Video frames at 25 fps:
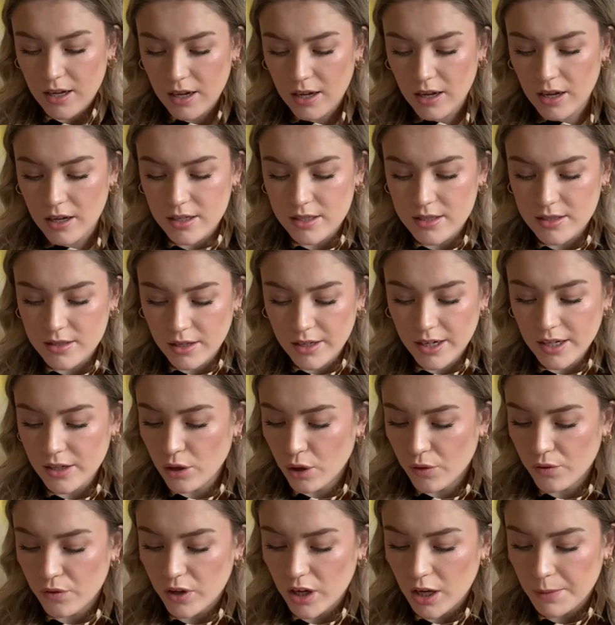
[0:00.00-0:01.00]
A stunning
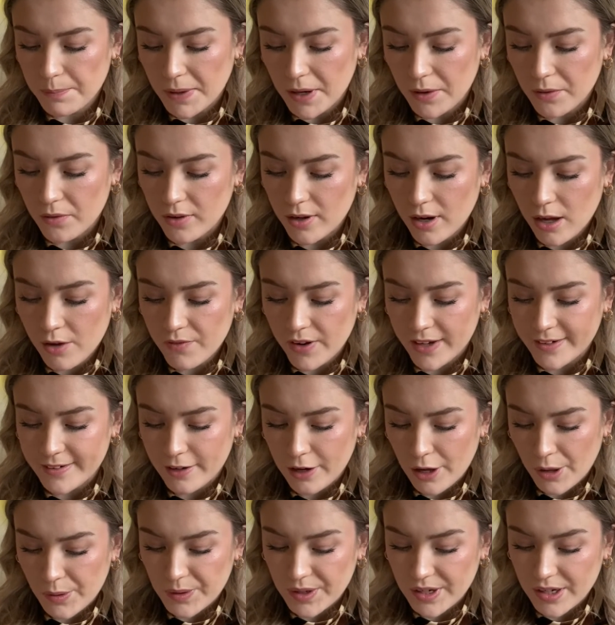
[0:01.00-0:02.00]
novel about love and
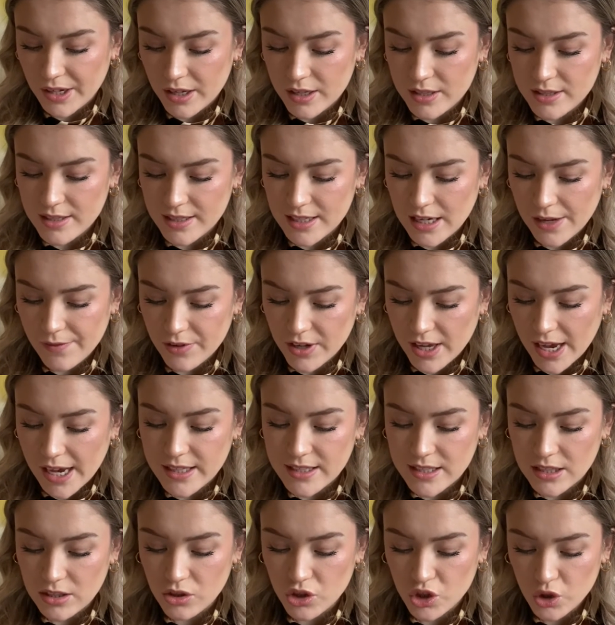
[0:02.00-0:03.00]
loneliness,
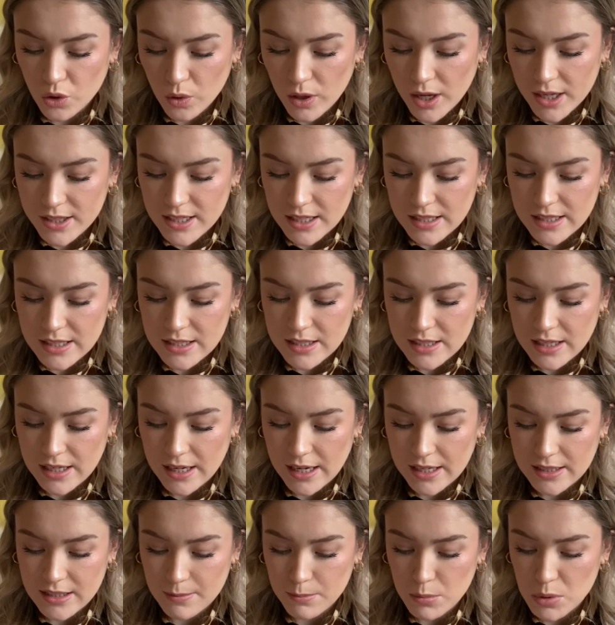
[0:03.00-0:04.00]
navigating dual identity
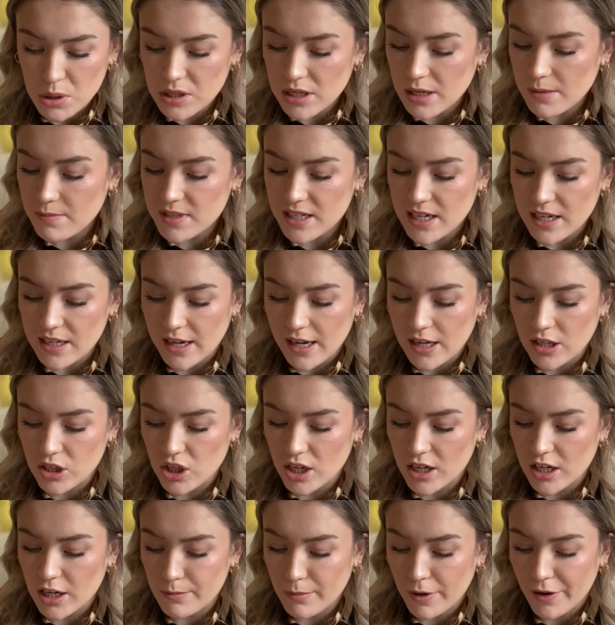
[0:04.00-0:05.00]
as a Muslim teenager
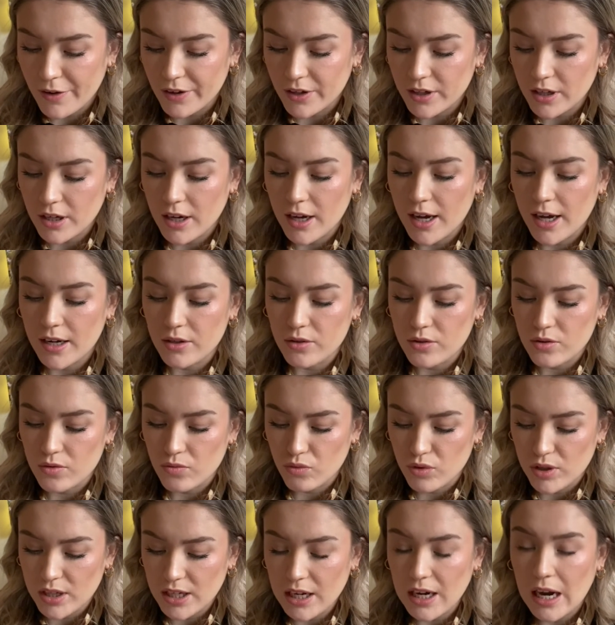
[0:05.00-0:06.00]
in America and
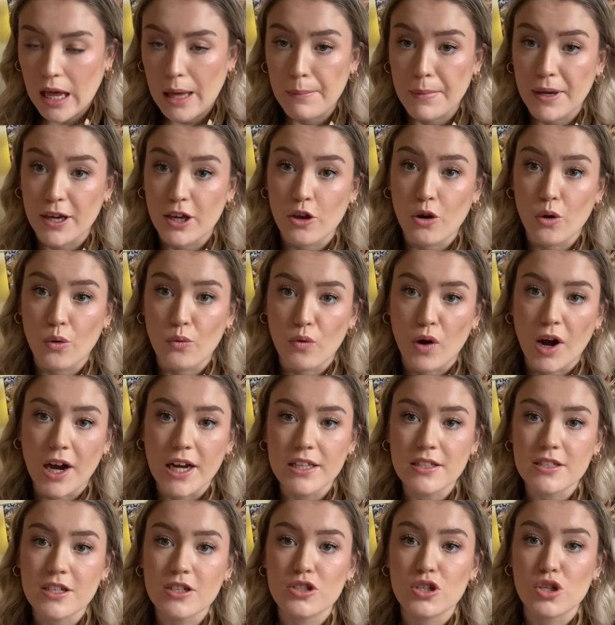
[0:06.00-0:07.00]
reclaiming your right
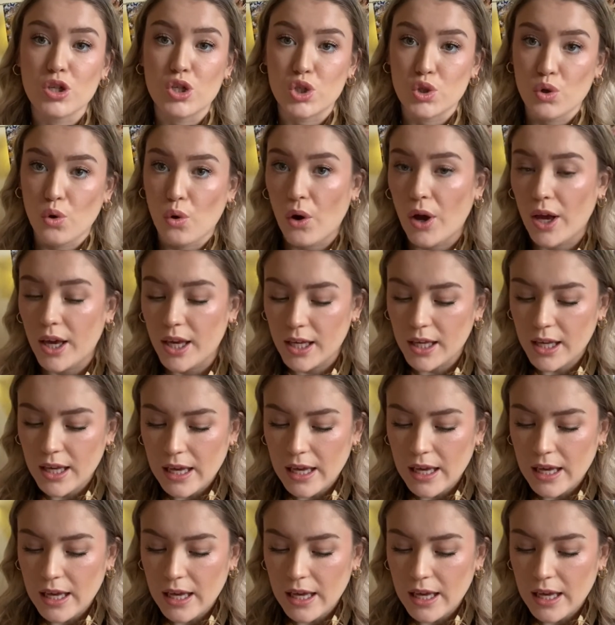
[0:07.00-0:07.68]
to joy.